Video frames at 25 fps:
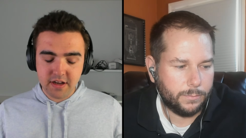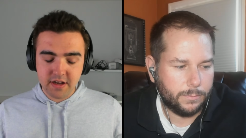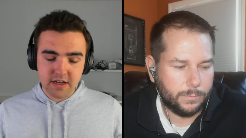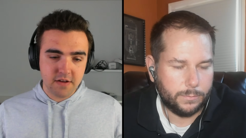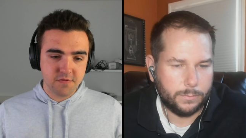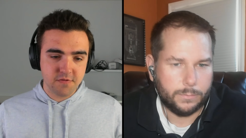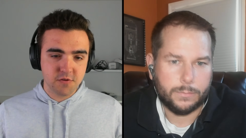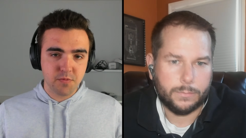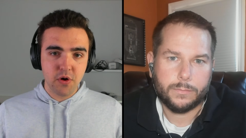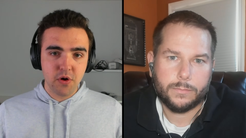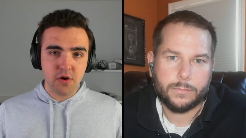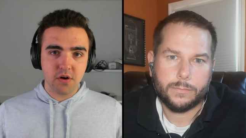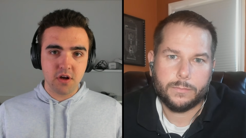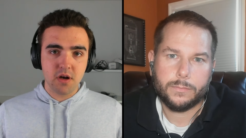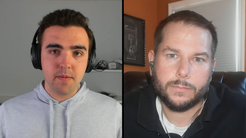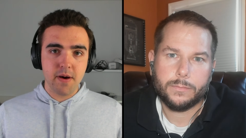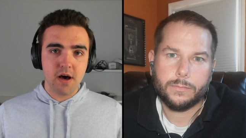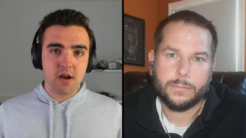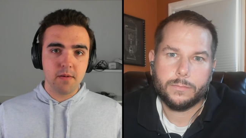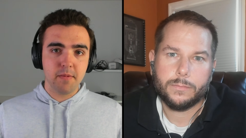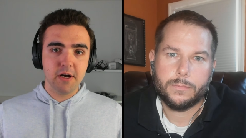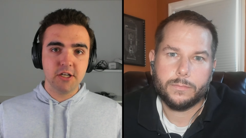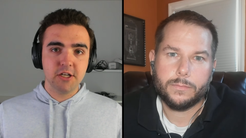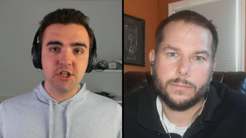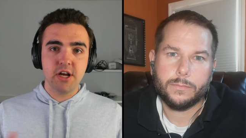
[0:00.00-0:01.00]
Speaker 1: I've spoken about
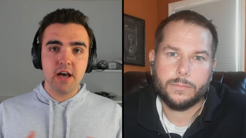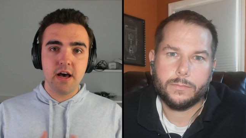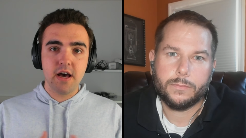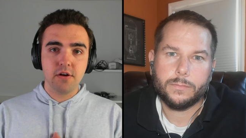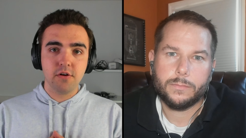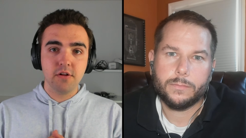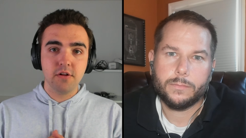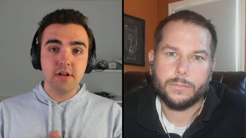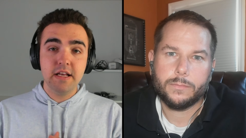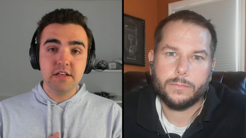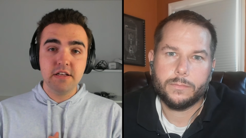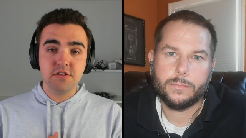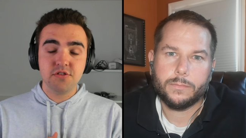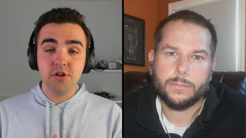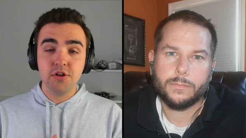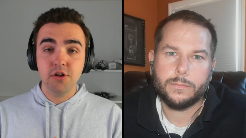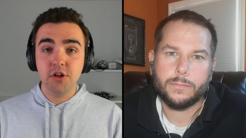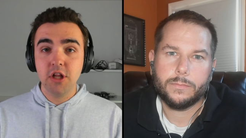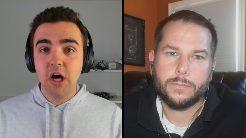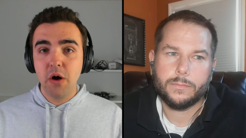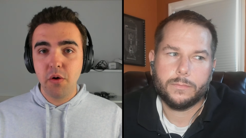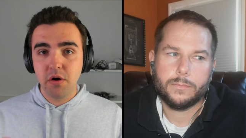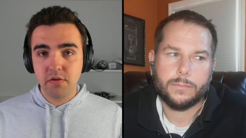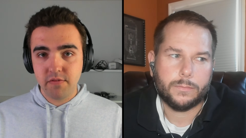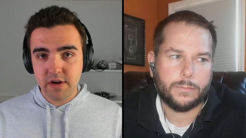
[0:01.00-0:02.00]
on my channel is the
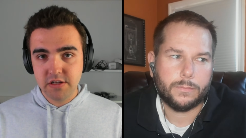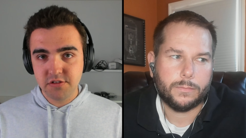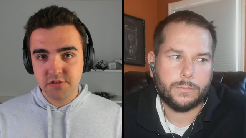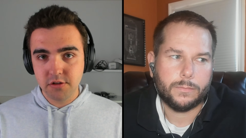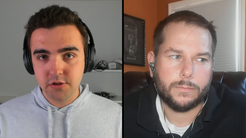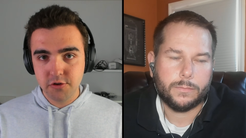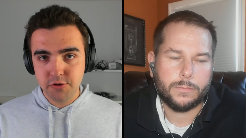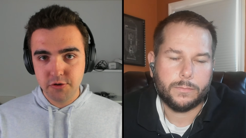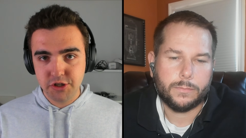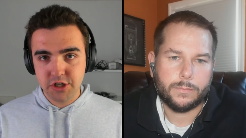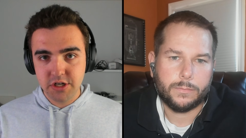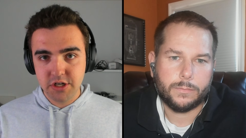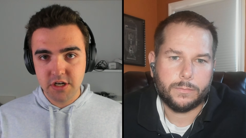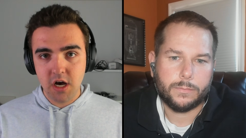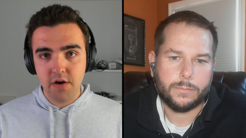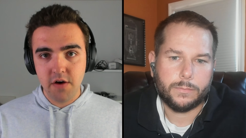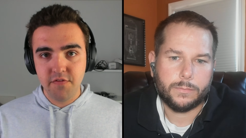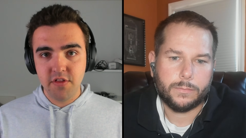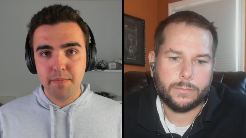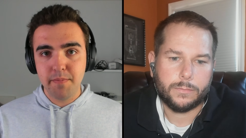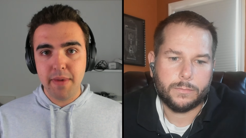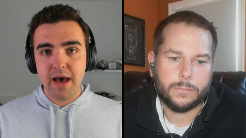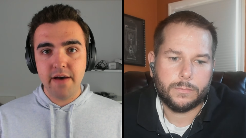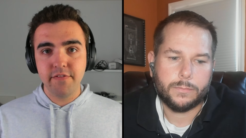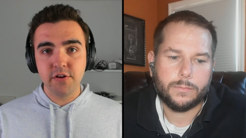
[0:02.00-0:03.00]
lower resolution of
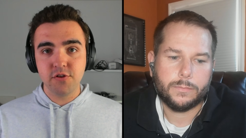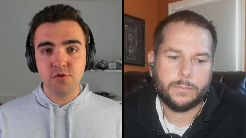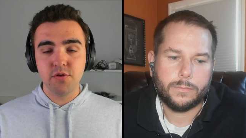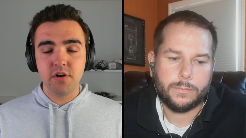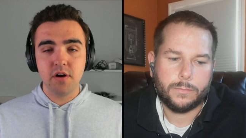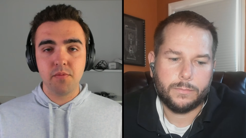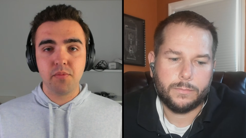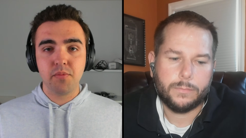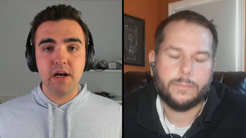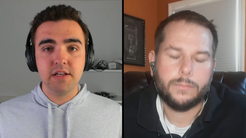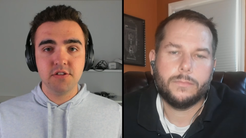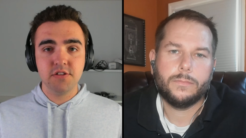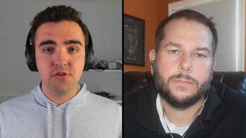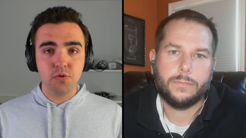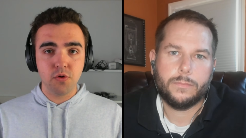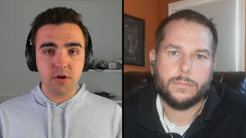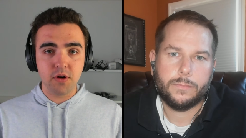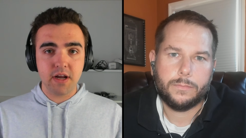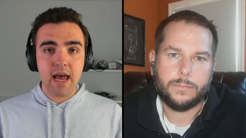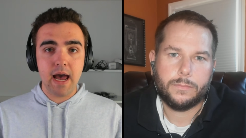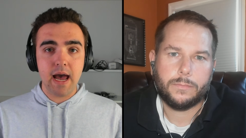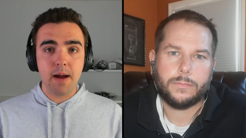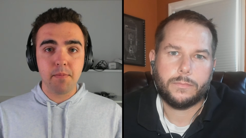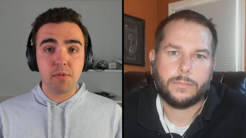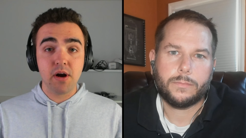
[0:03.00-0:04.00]
the Mavic 2 Enterprise Dual
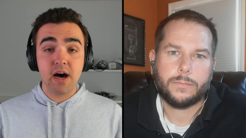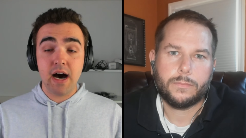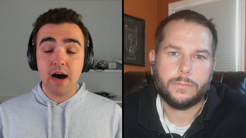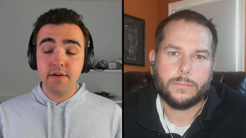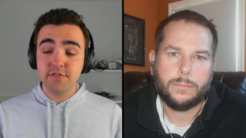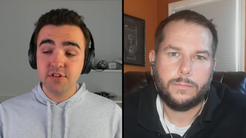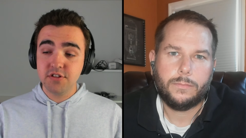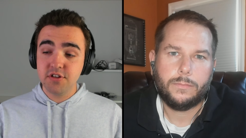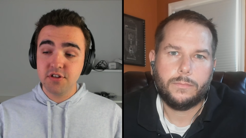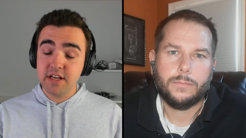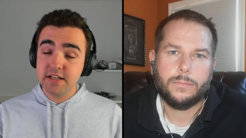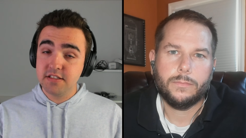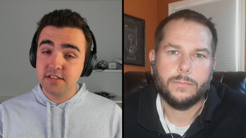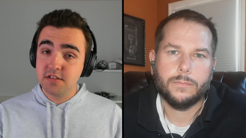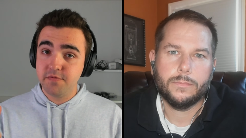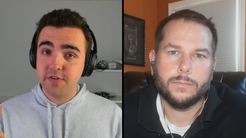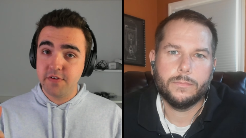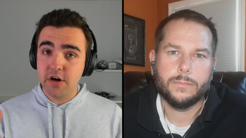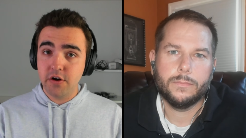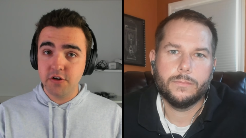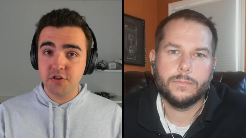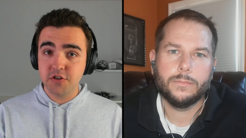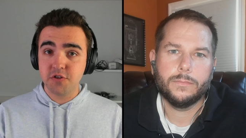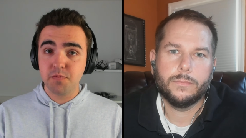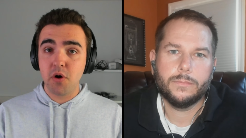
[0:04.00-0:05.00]
camera. Obviously, it's a
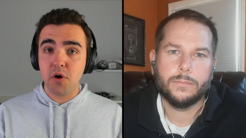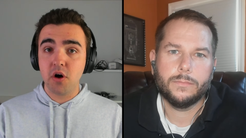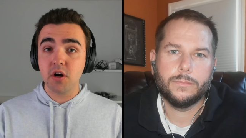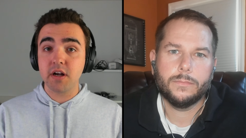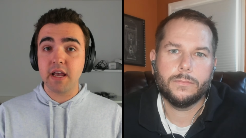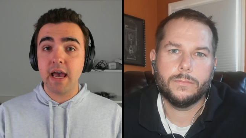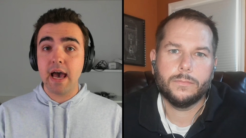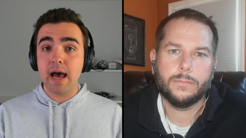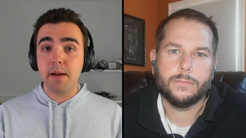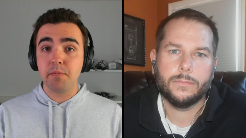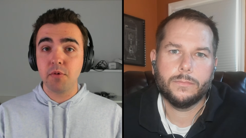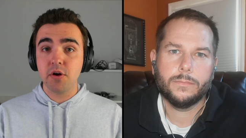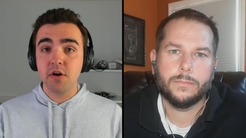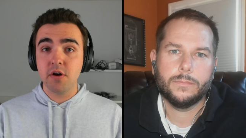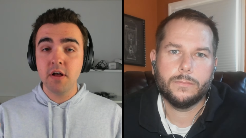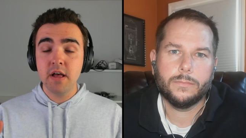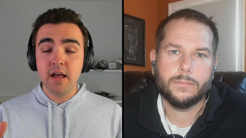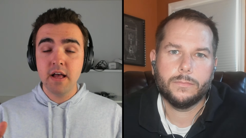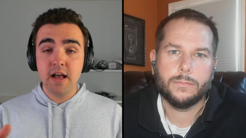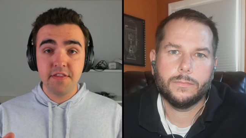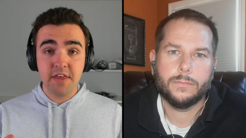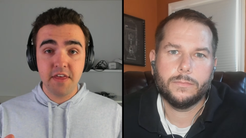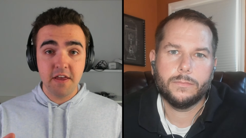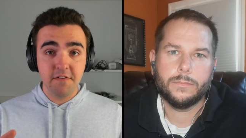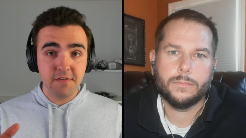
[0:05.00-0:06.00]
very small camera.
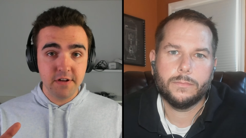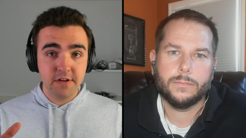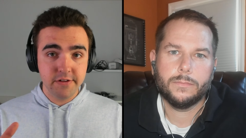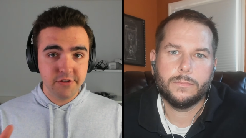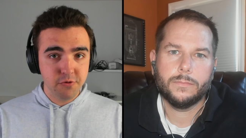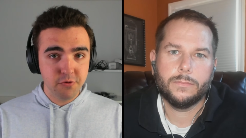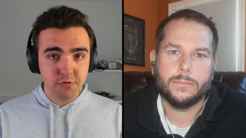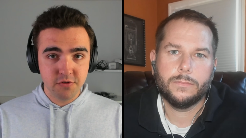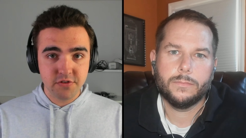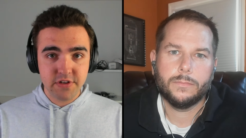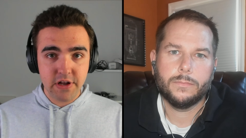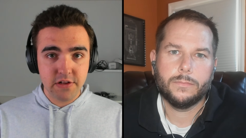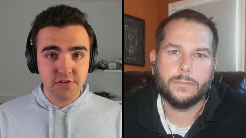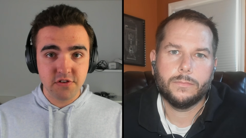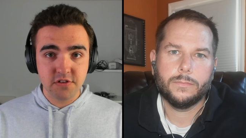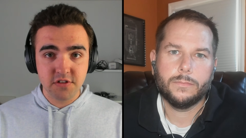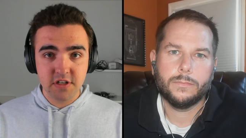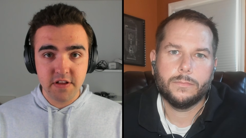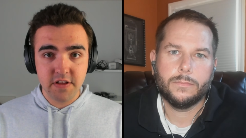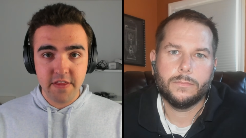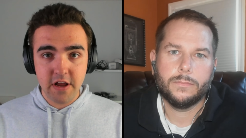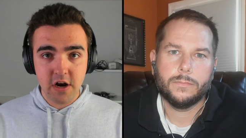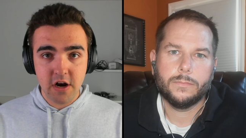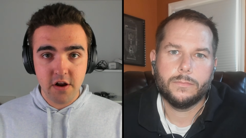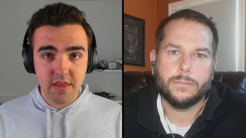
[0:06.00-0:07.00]
They fit two sensors
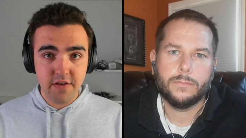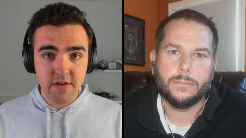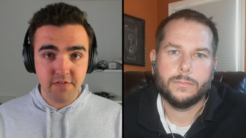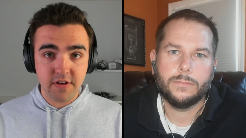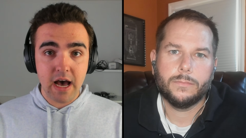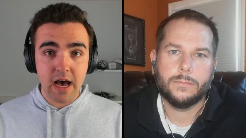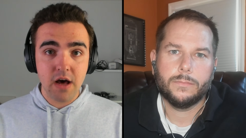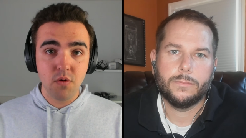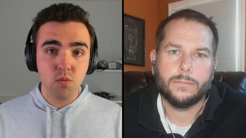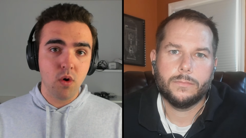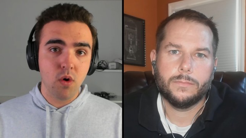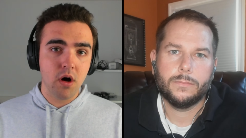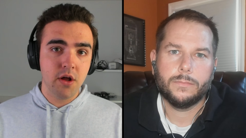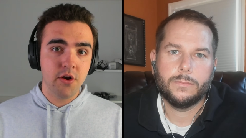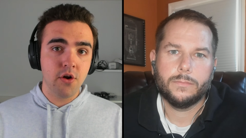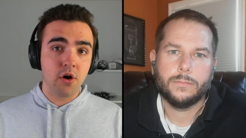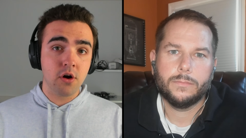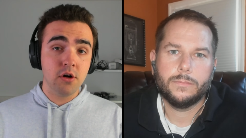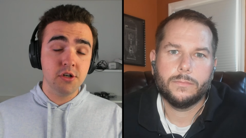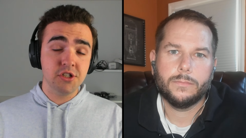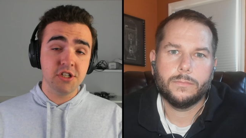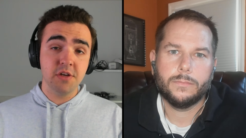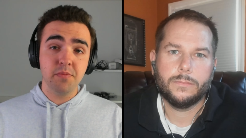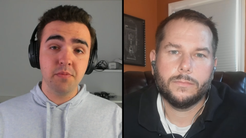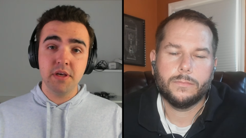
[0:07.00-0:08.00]
in there. They've got one
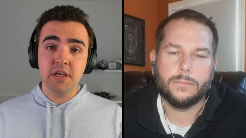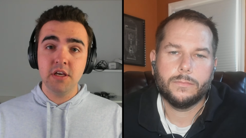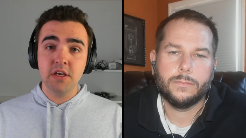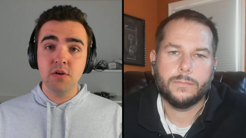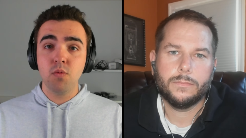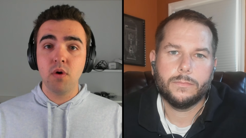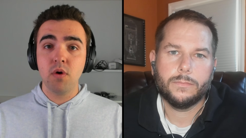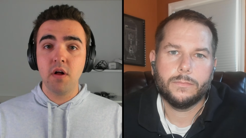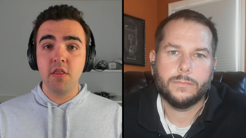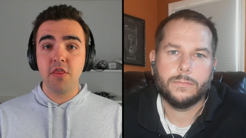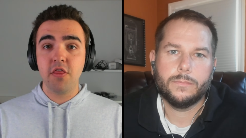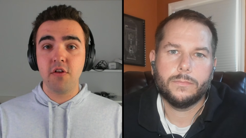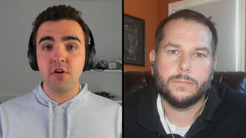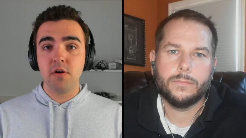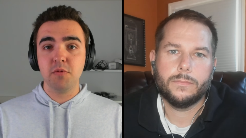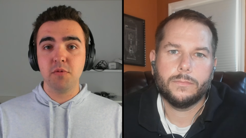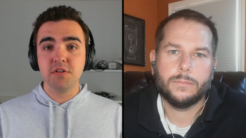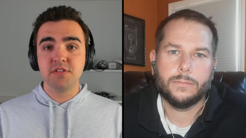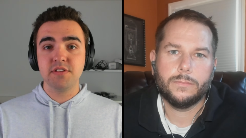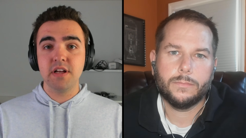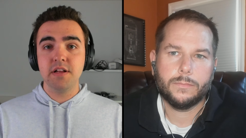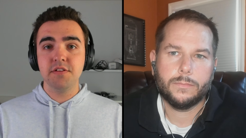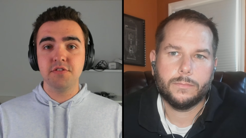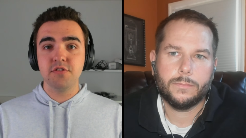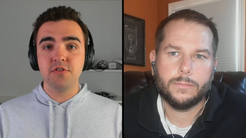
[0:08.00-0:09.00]
RGB, one thermal
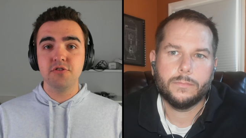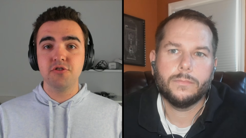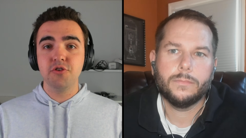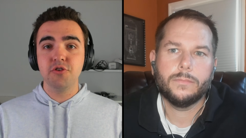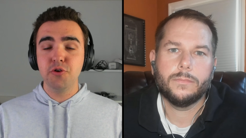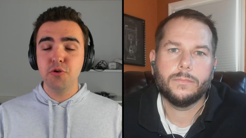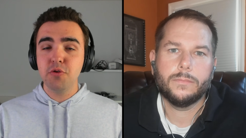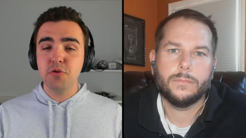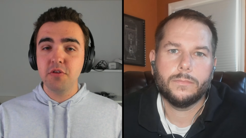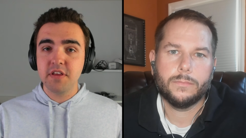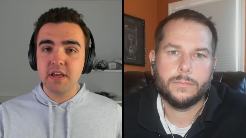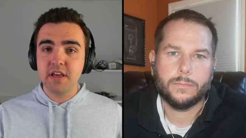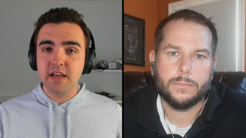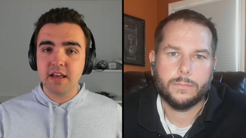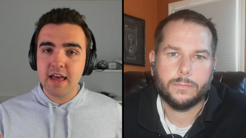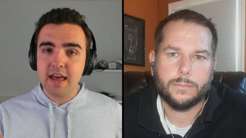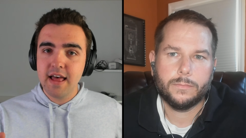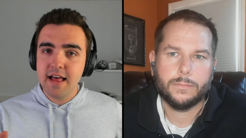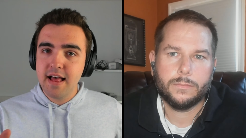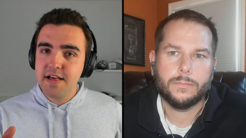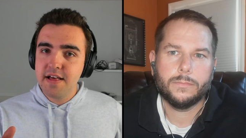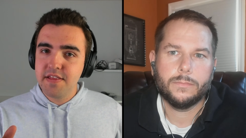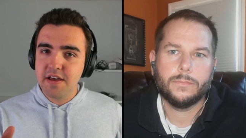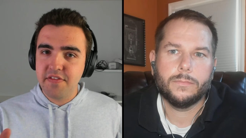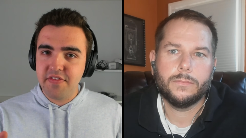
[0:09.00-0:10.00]
sensor. So do you think
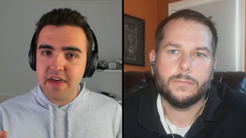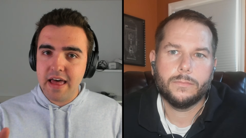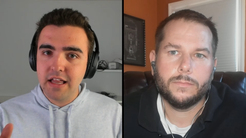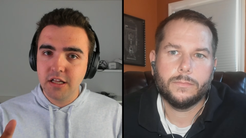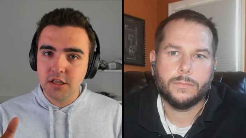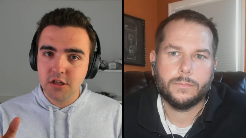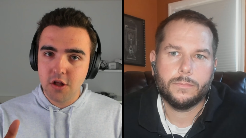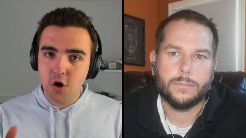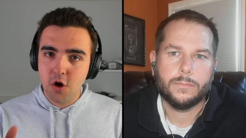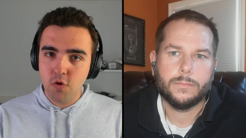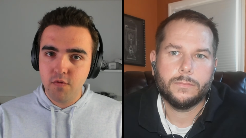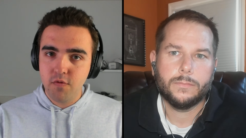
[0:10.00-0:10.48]
that that low